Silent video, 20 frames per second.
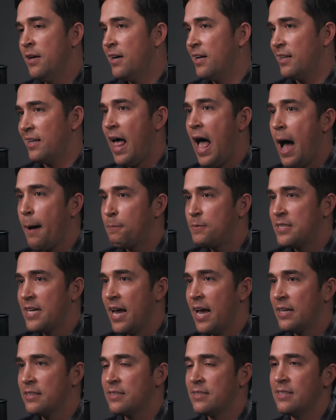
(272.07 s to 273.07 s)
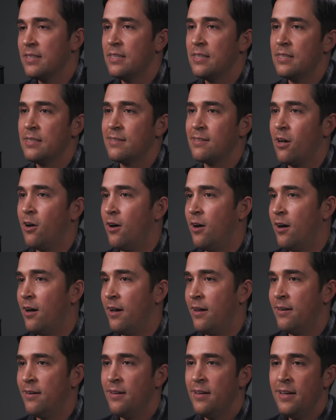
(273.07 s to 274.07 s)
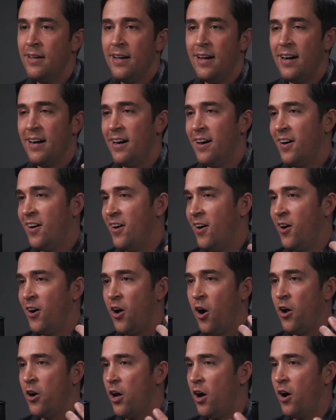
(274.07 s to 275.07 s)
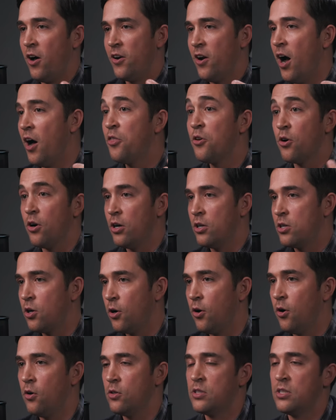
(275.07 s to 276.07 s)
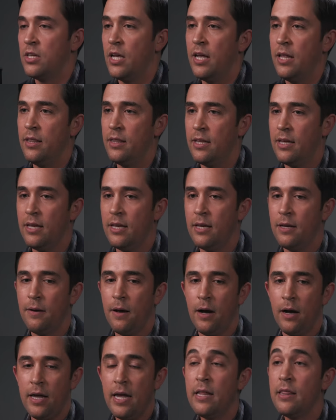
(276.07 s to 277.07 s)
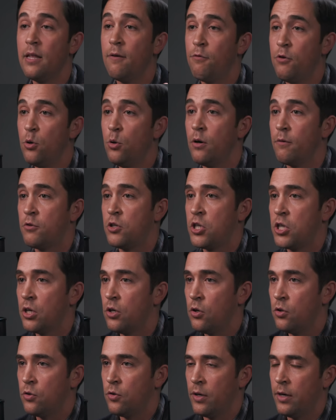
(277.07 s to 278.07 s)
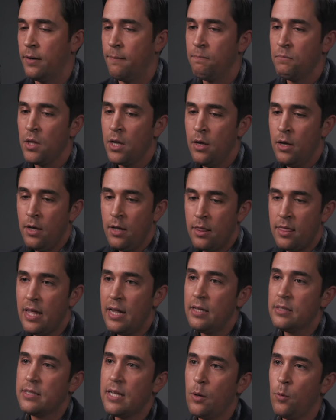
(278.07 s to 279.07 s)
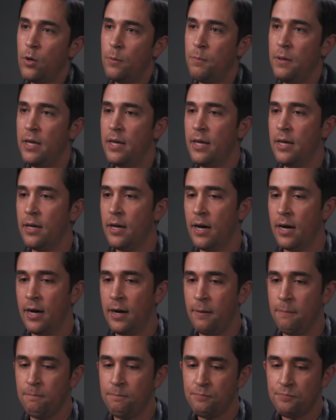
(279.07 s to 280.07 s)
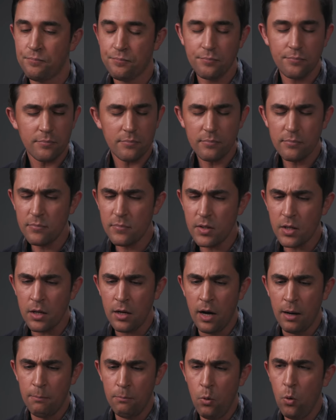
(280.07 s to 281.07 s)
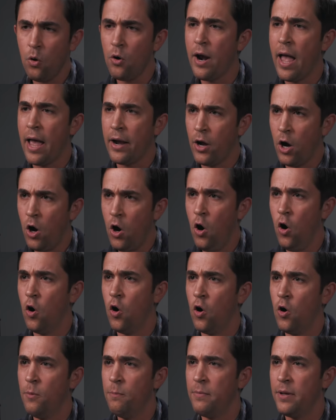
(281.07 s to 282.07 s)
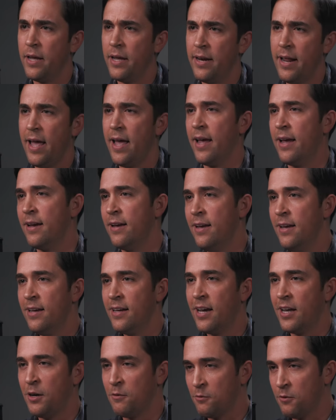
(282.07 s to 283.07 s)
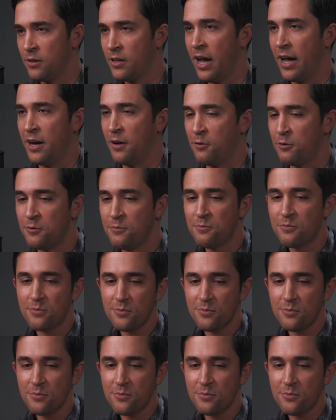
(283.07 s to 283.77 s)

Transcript: lap dances on other adults in the view of children, things that would be more at home in a kind of